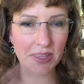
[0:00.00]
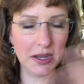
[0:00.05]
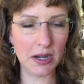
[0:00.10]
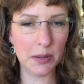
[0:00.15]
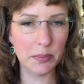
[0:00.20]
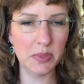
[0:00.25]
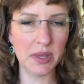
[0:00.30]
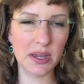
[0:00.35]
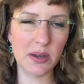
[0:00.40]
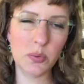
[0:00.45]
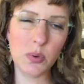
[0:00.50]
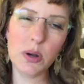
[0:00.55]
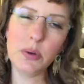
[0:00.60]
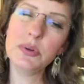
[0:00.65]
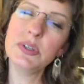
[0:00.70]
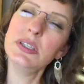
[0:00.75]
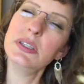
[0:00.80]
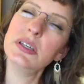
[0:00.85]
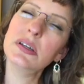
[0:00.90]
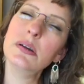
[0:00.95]
then I'm like, what
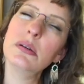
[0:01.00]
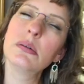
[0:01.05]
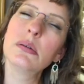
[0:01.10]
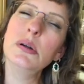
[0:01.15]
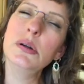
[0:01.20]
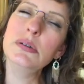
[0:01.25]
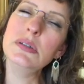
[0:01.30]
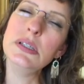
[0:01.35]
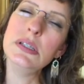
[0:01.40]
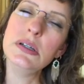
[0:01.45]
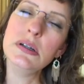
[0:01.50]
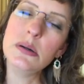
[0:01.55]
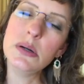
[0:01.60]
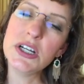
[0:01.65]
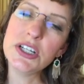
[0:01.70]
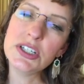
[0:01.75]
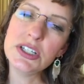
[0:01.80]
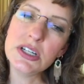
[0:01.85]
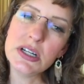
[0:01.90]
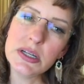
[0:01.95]
was the
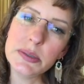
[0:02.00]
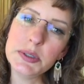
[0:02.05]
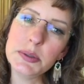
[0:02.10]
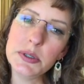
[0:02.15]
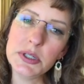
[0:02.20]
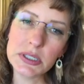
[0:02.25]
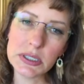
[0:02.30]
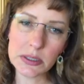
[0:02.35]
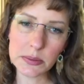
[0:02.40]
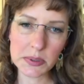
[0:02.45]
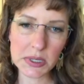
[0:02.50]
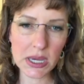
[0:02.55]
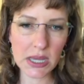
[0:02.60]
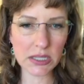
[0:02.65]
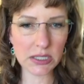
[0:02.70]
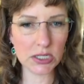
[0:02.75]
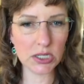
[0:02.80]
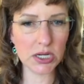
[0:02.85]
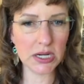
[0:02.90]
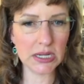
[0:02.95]
question I'm supposed to be
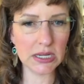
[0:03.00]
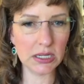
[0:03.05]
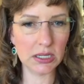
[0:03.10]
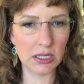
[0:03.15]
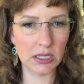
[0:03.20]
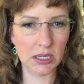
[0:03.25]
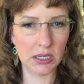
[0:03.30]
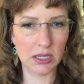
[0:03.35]
answering?